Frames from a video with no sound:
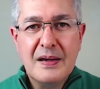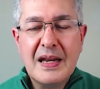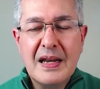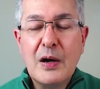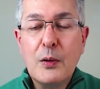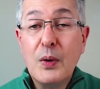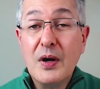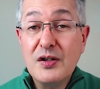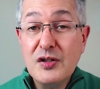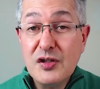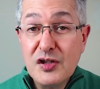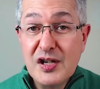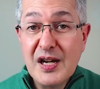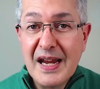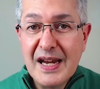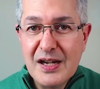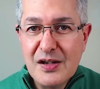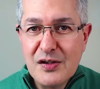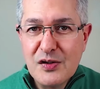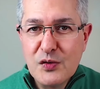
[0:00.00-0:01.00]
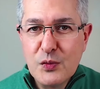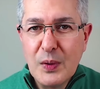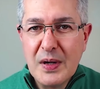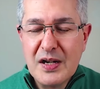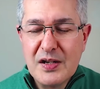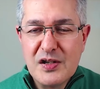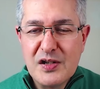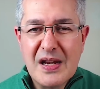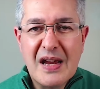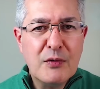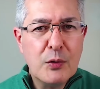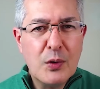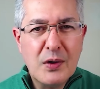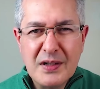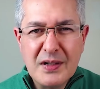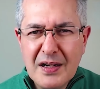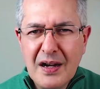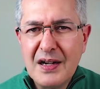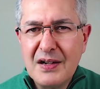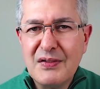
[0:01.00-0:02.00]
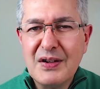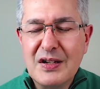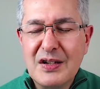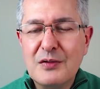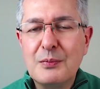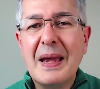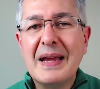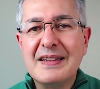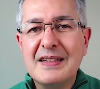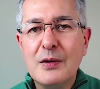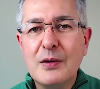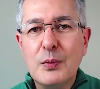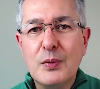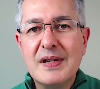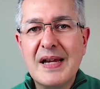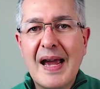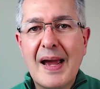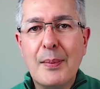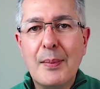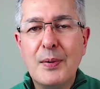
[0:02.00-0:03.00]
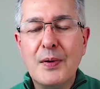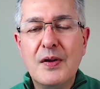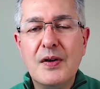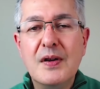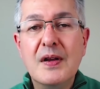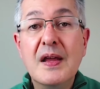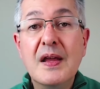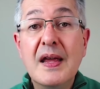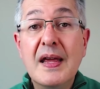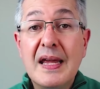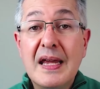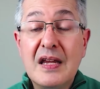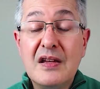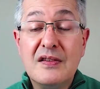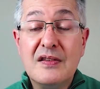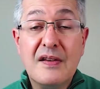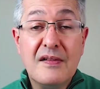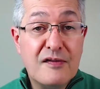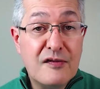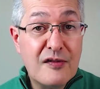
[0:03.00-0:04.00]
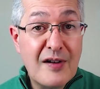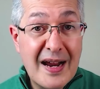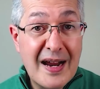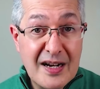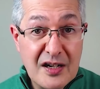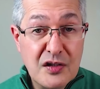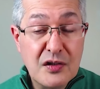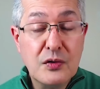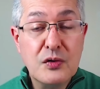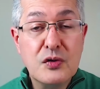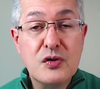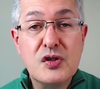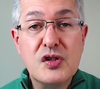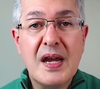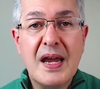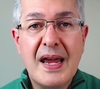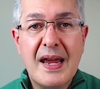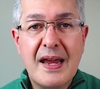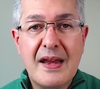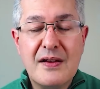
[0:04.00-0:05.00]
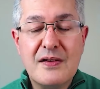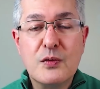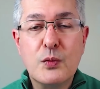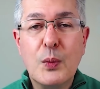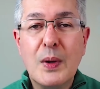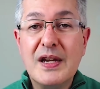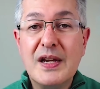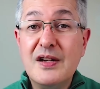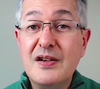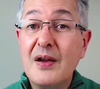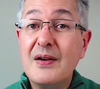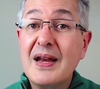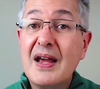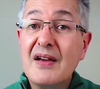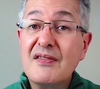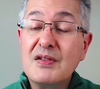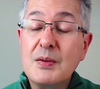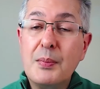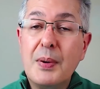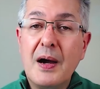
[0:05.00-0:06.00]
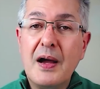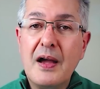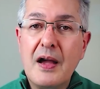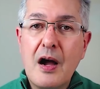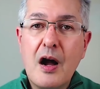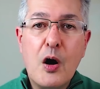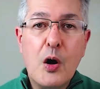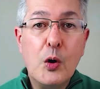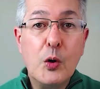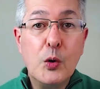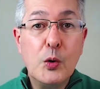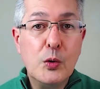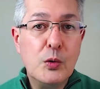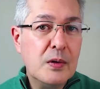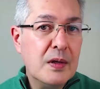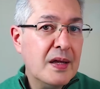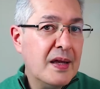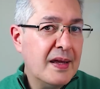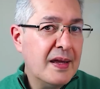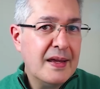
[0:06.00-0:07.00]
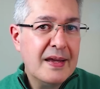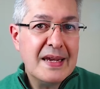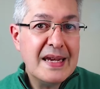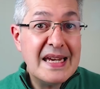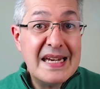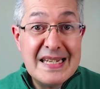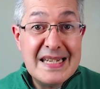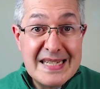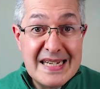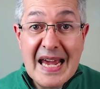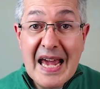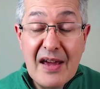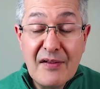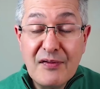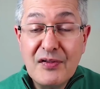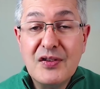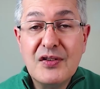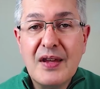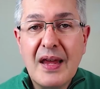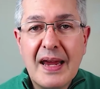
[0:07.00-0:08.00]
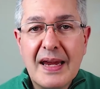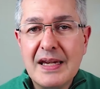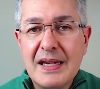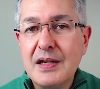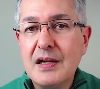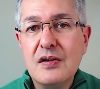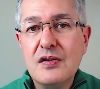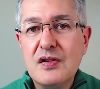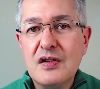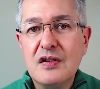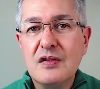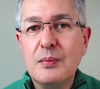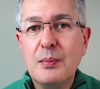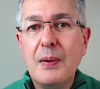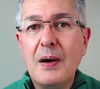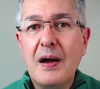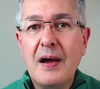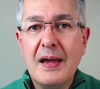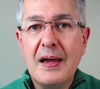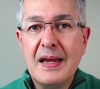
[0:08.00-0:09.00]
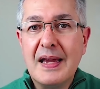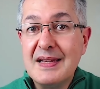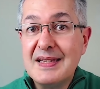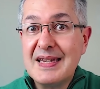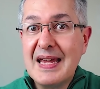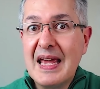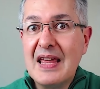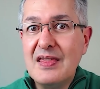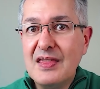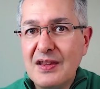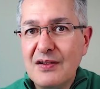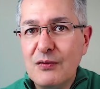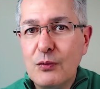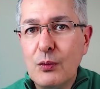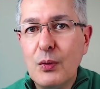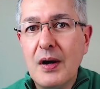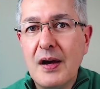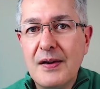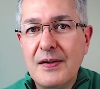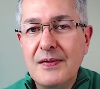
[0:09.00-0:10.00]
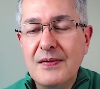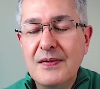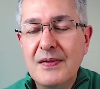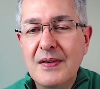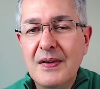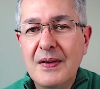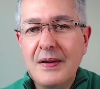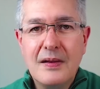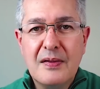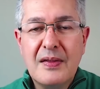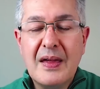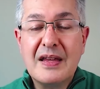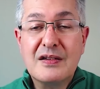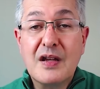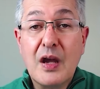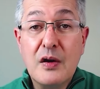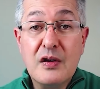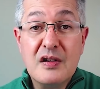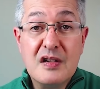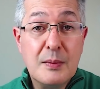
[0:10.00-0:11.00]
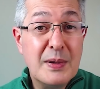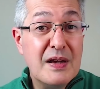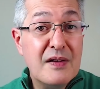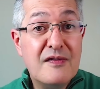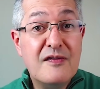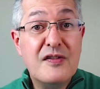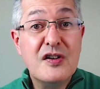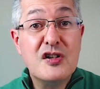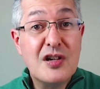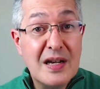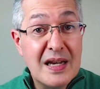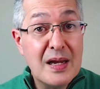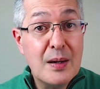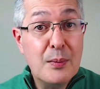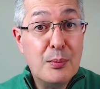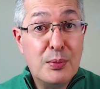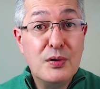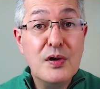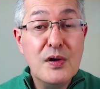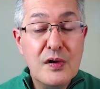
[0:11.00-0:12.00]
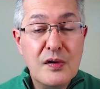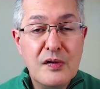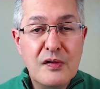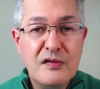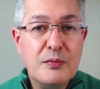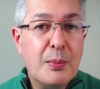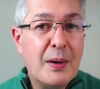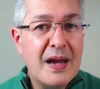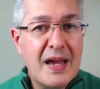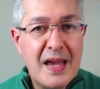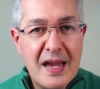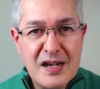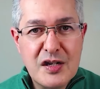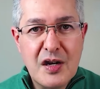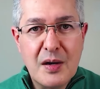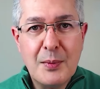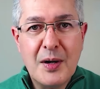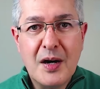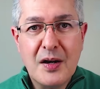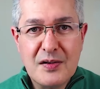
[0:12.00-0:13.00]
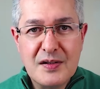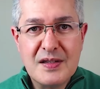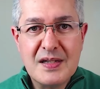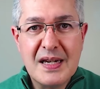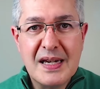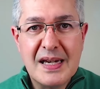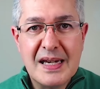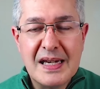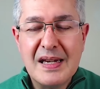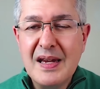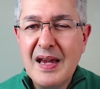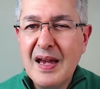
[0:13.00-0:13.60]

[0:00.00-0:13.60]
Now, one change which everyone kind of expected would happen is that fractional shares, where you don't have to buy a whole ETF, say, you can just buy a tenth of one, that's going to be officially approved by HMRC.